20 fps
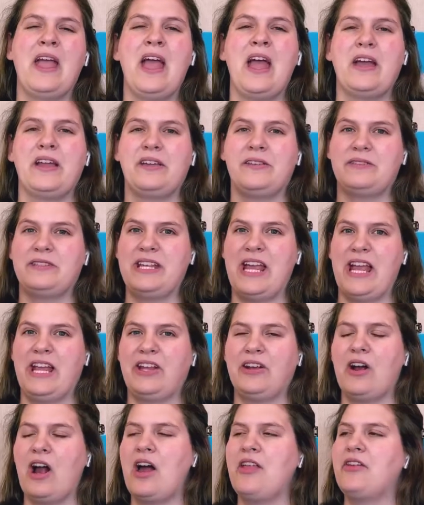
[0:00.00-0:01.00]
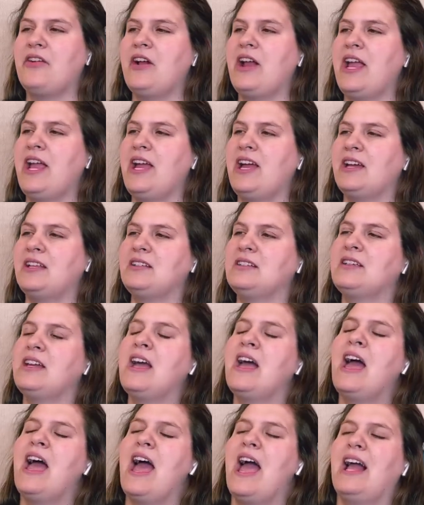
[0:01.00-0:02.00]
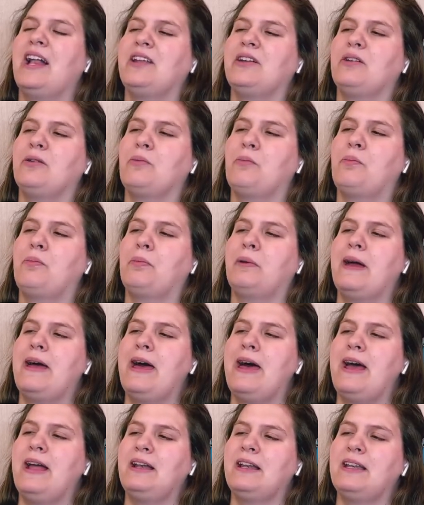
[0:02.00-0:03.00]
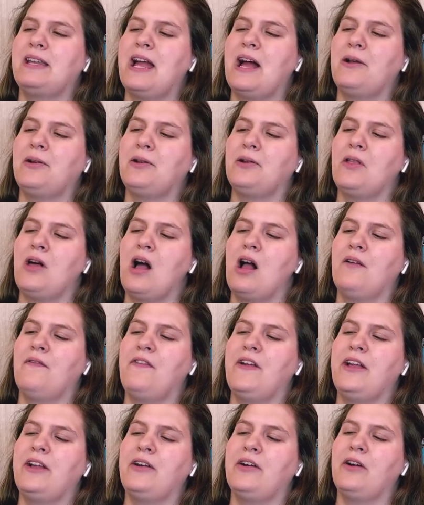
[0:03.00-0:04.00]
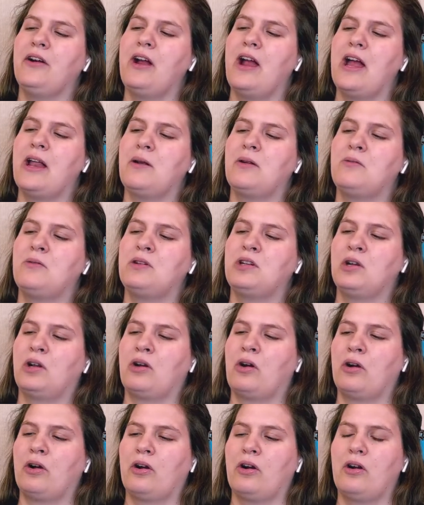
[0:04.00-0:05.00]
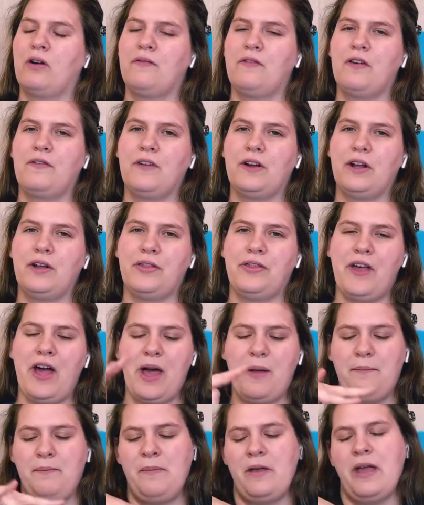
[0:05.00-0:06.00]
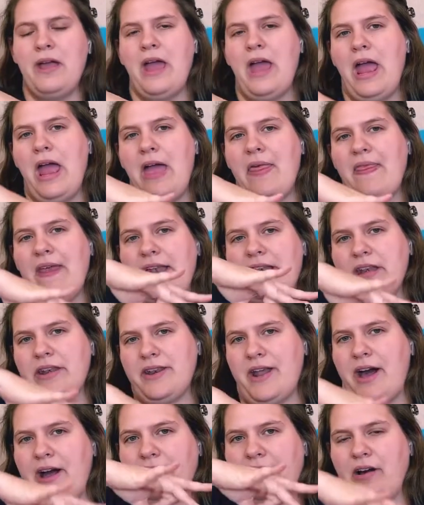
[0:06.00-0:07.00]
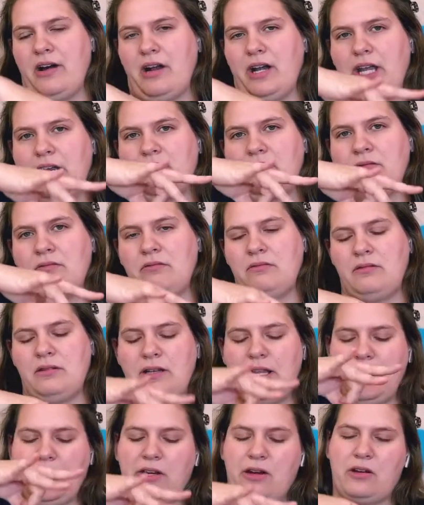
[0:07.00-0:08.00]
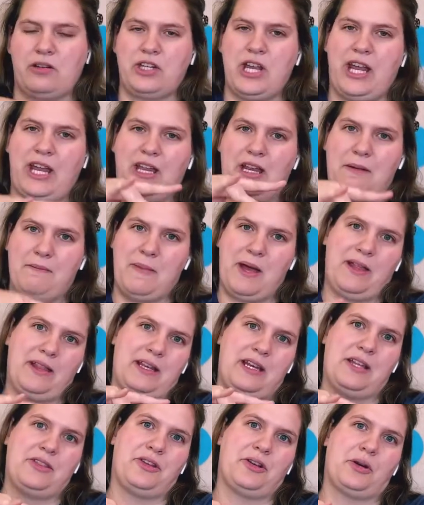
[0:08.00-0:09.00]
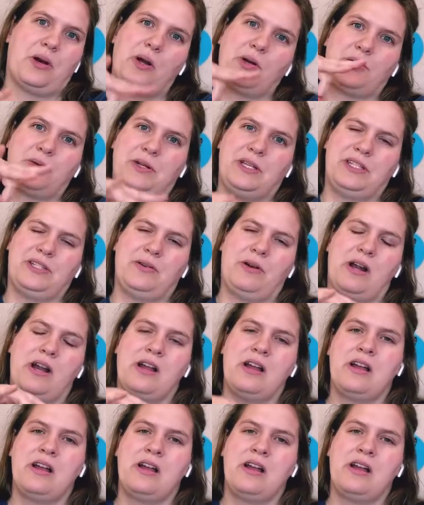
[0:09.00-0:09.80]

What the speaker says: You'll take your other hand and you'll bend down your long finger and curve over your thumb and then knock on it like you're checking a melon at the grocery store.